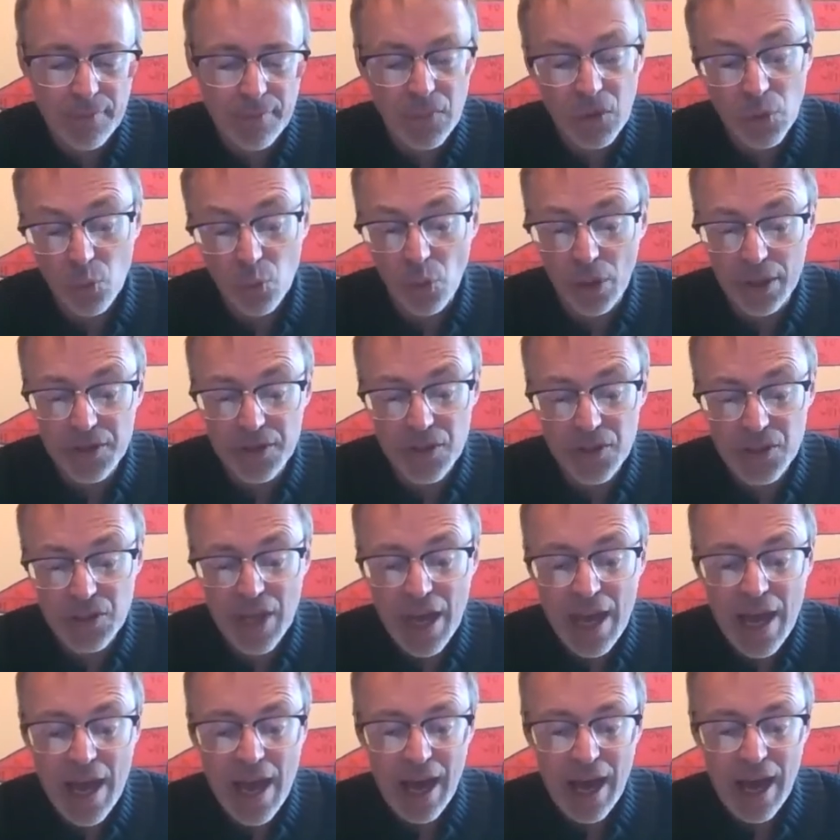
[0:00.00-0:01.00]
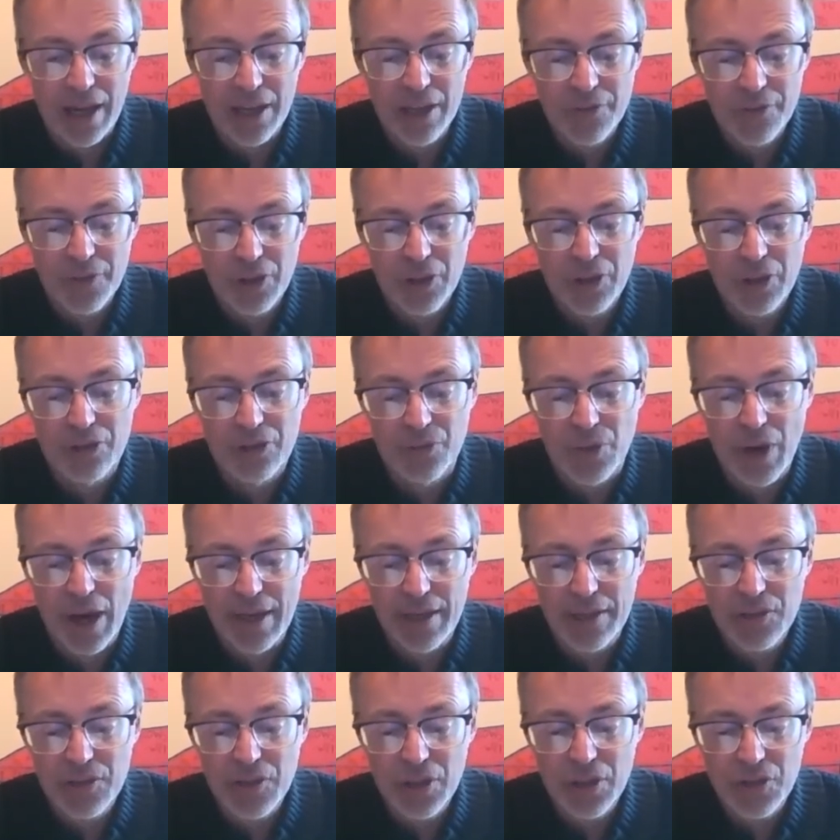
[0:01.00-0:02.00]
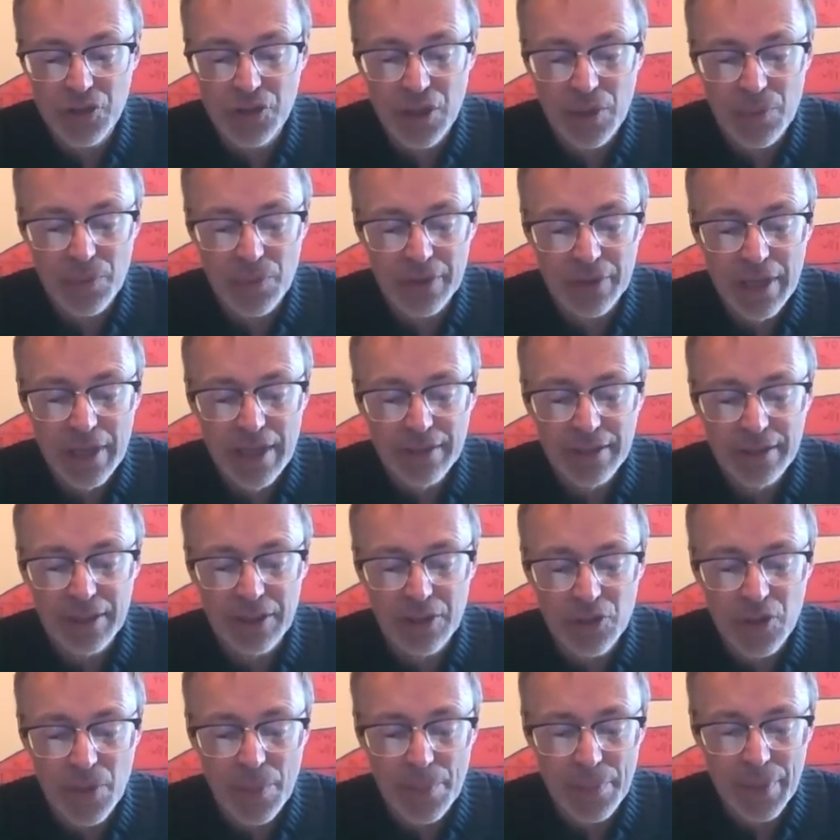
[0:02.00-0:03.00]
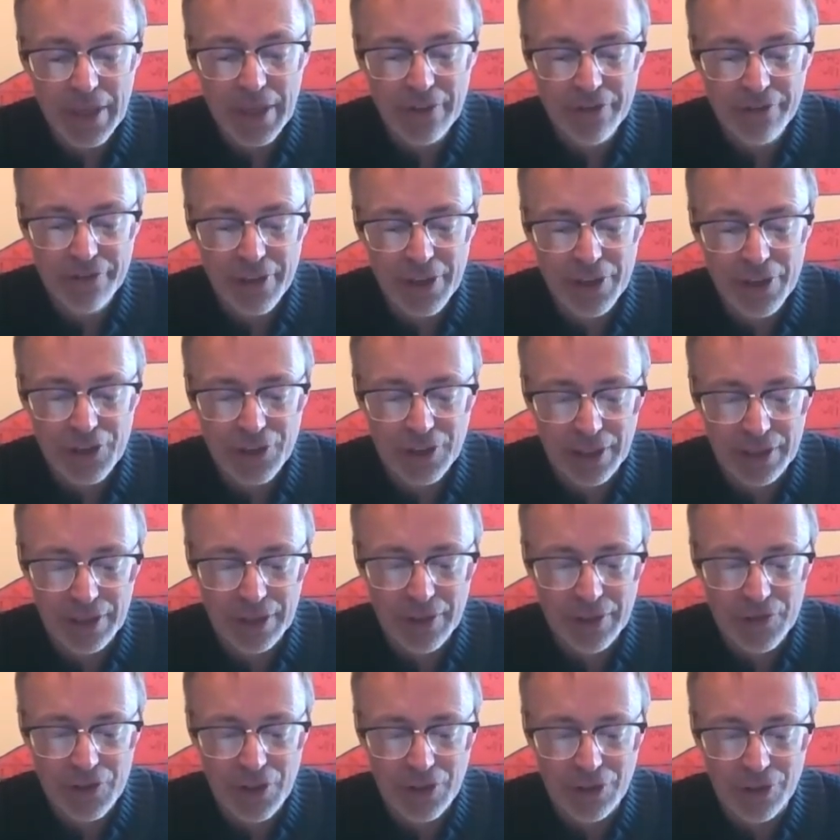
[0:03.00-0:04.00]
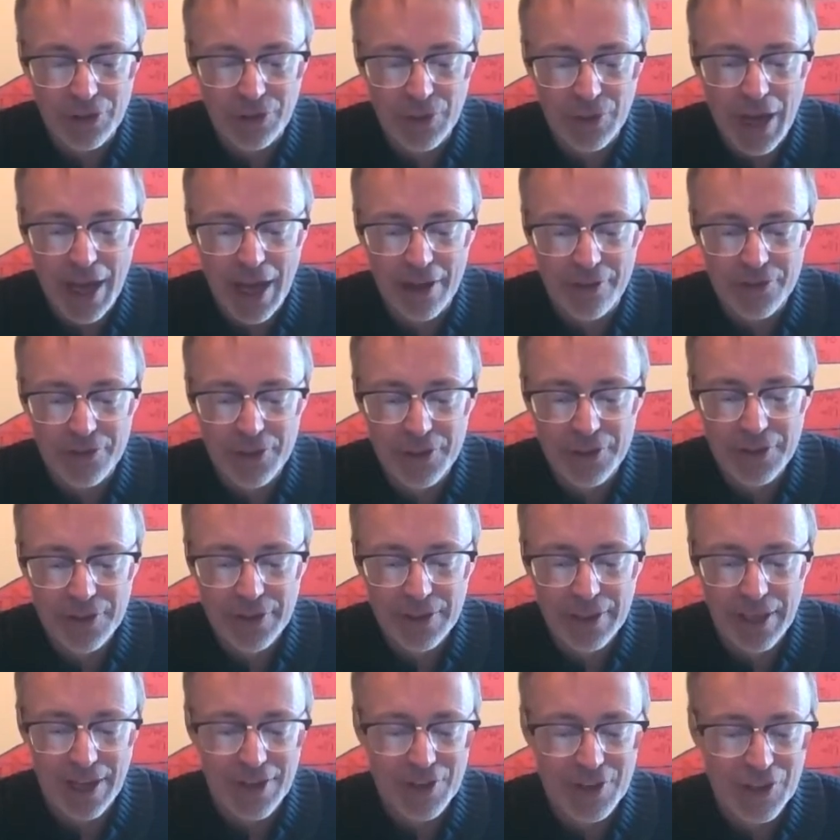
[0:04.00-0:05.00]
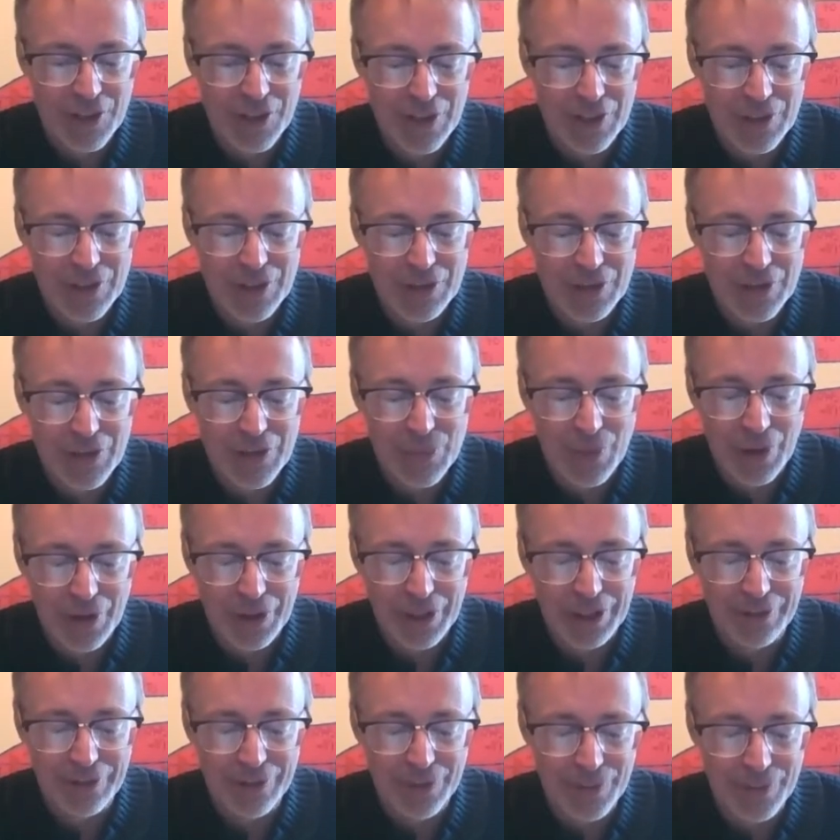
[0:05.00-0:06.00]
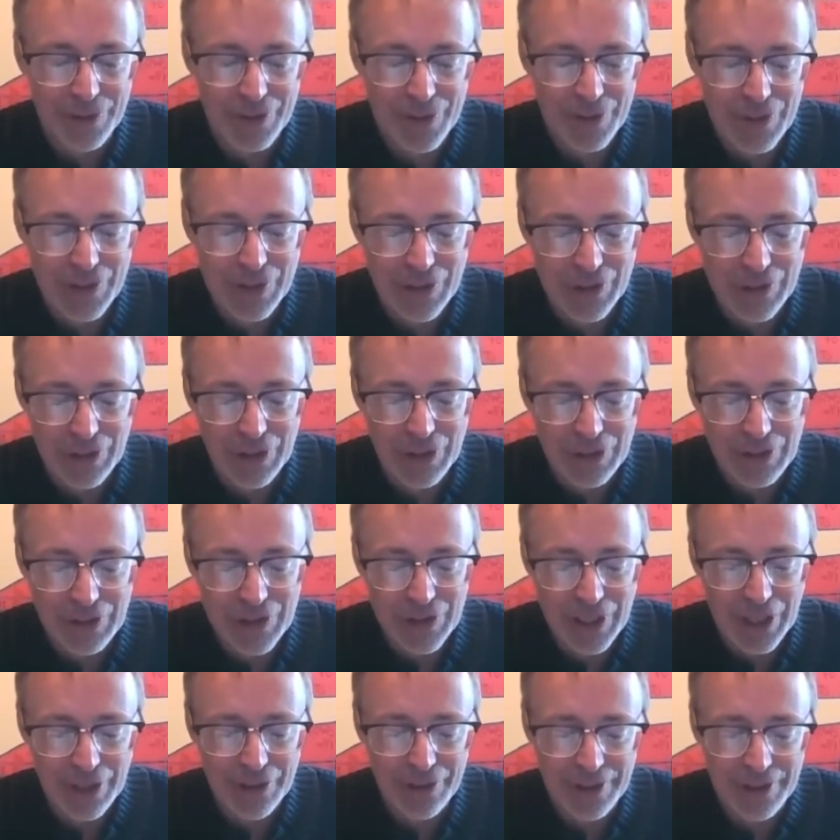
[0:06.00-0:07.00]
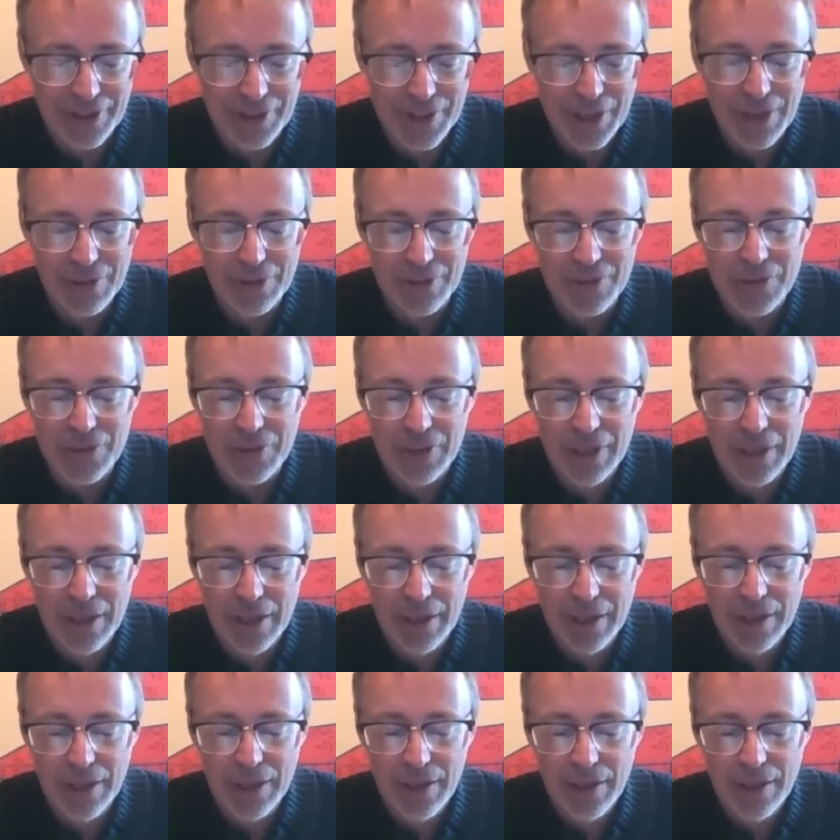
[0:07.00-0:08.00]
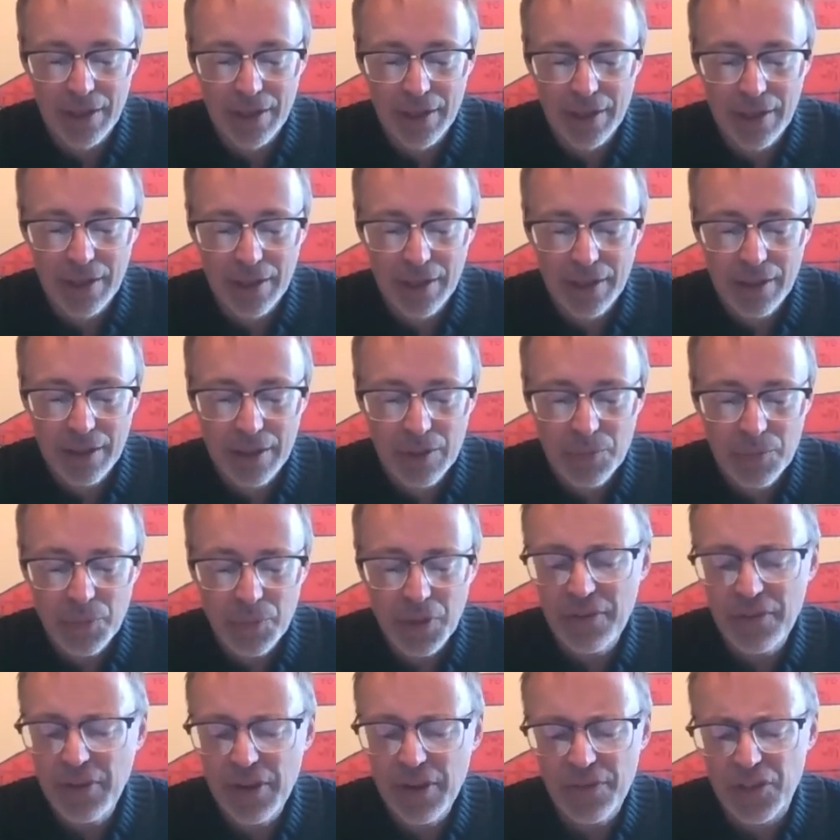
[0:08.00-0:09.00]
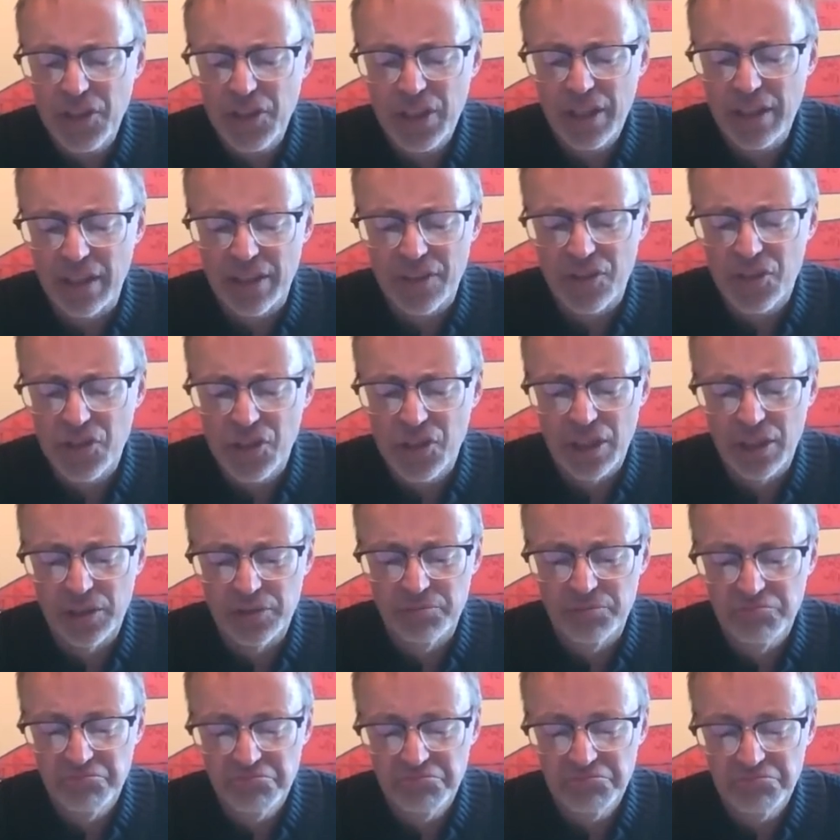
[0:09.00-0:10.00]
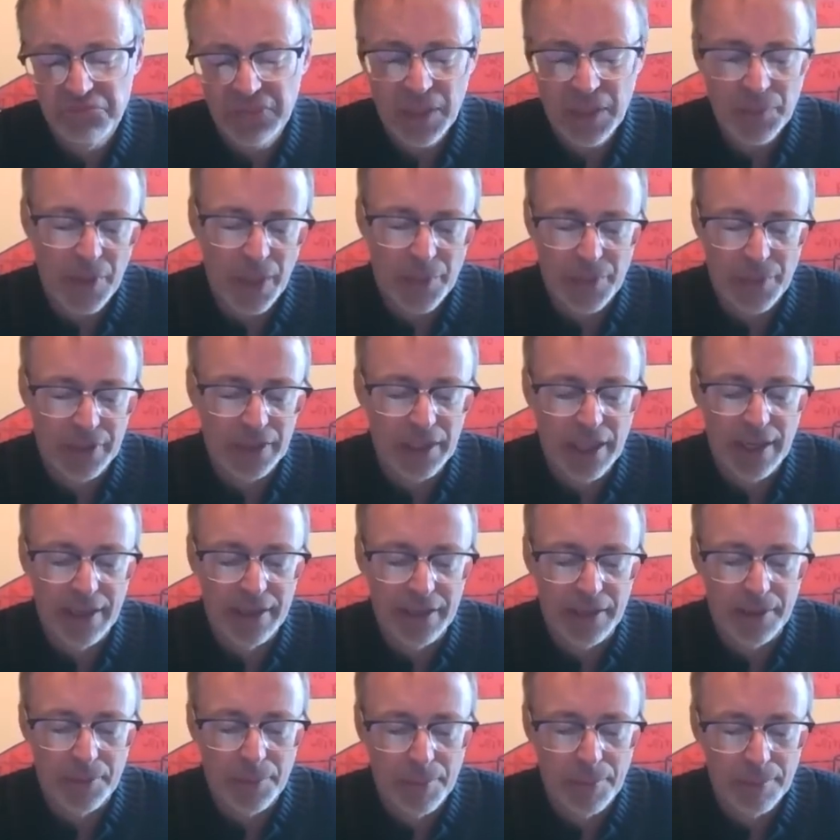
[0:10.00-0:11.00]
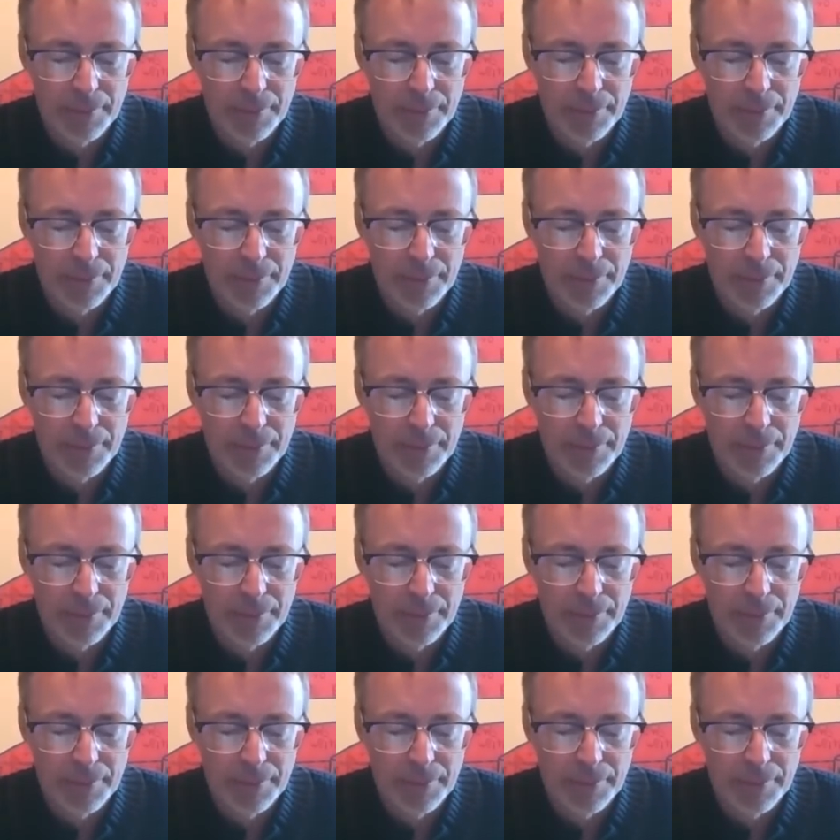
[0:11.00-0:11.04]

Once, I overheard Ryan tell someone that there's a big fish that lives under the raft. I say, still smarting from Christie's long stare at his house. But I've never seen it, so he might be lying.